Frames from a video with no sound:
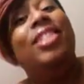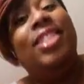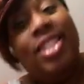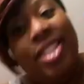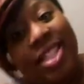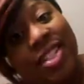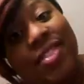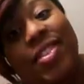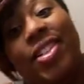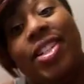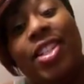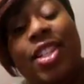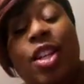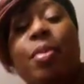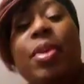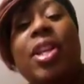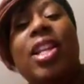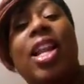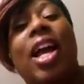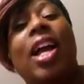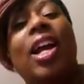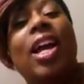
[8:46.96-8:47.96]
give it to
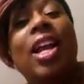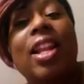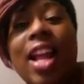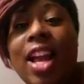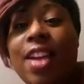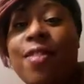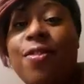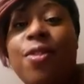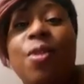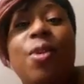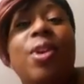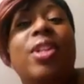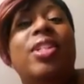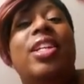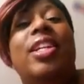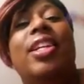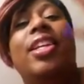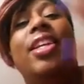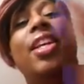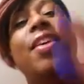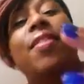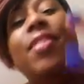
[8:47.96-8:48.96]
me like I like for it to
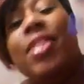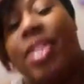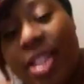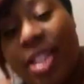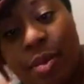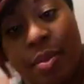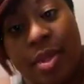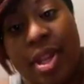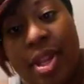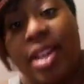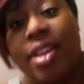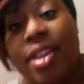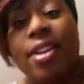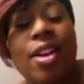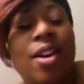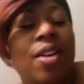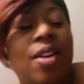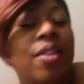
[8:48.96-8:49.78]
give it to me. It